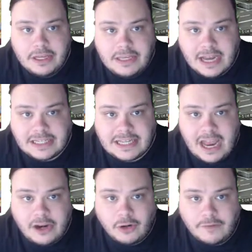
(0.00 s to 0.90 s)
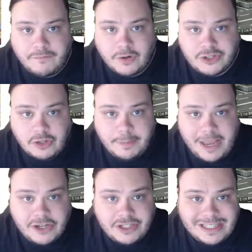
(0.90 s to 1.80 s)
Next category, first three
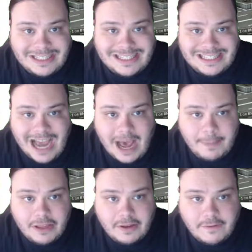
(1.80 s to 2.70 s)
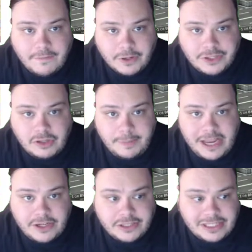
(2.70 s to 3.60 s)
pages, then stop. First three
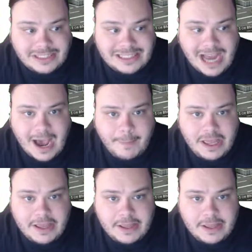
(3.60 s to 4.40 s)
pages, then stop.